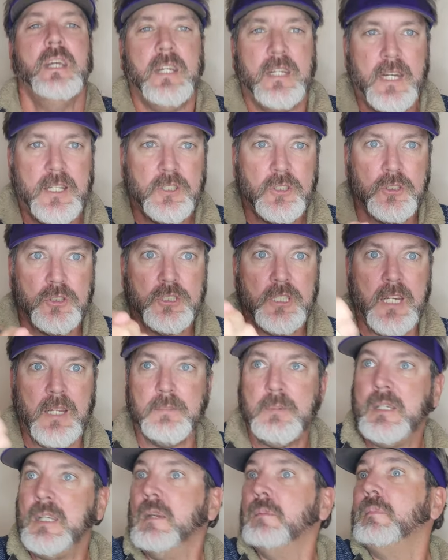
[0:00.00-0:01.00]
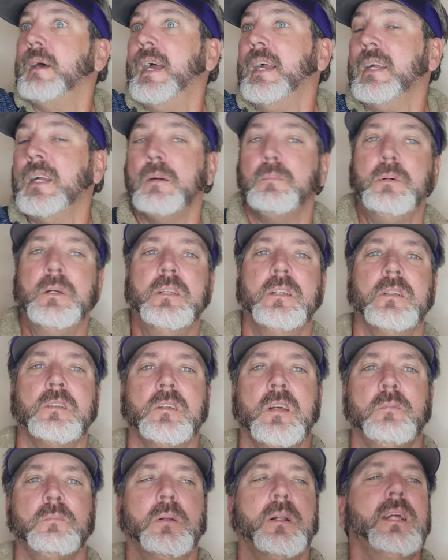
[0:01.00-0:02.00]
And as you're jamming it back up into
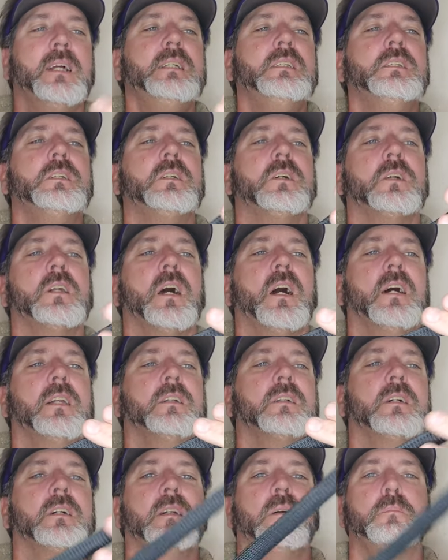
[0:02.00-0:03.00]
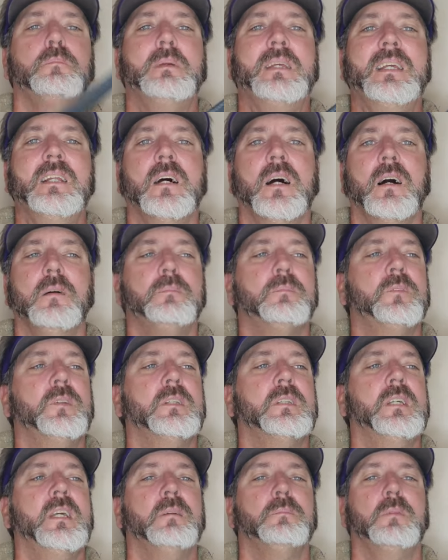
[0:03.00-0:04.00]
some place, you're not going to beat up the
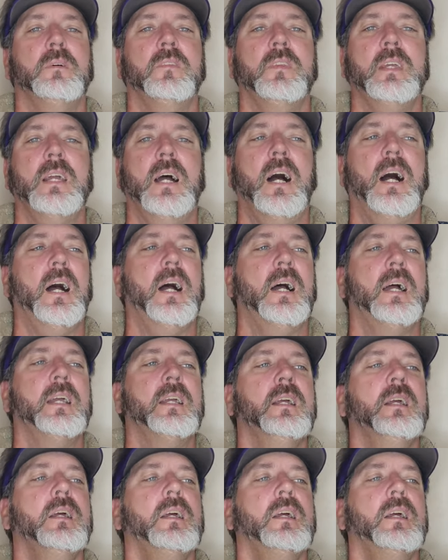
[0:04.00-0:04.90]
tip of the eye.